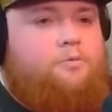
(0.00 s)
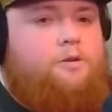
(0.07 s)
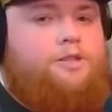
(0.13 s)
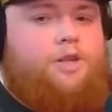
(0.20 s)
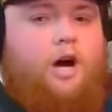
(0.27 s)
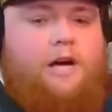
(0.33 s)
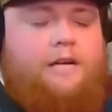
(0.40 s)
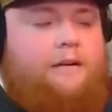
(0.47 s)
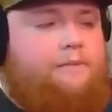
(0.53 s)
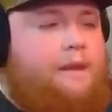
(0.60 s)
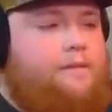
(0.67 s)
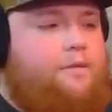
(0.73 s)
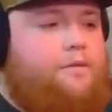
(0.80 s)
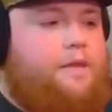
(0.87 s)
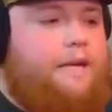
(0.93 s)
We're talking
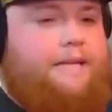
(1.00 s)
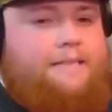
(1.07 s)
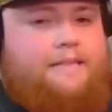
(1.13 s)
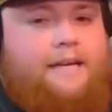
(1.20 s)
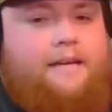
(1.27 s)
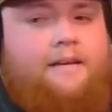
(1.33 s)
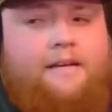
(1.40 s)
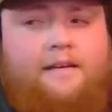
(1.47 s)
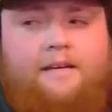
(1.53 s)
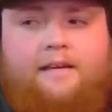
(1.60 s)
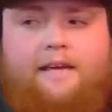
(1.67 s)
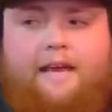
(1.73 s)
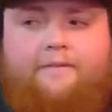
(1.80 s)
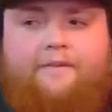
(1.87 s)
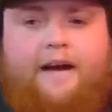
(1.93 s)
about the things that
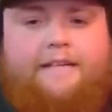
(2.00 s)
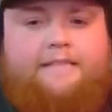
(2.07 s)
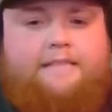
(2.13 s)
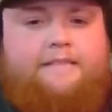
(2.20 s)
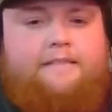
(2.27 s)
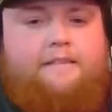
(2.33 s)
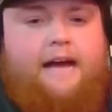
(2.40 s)
if I